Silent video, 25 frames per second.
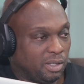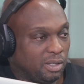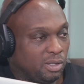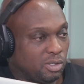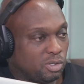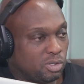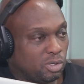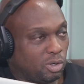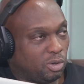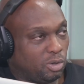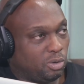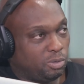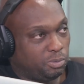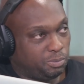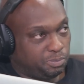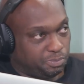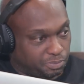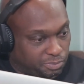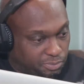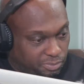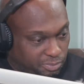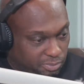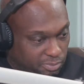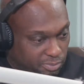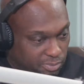So
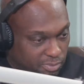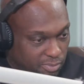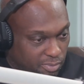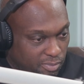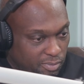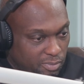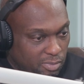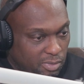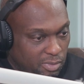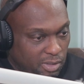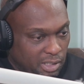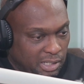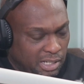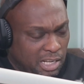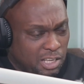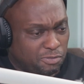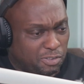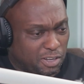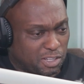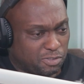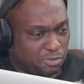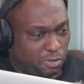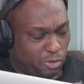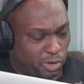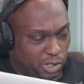let's
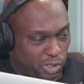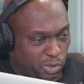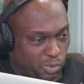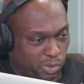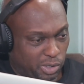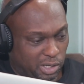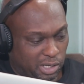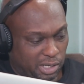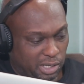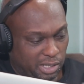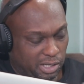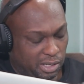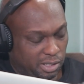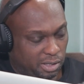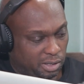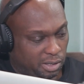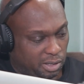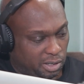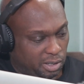fast forward quickly.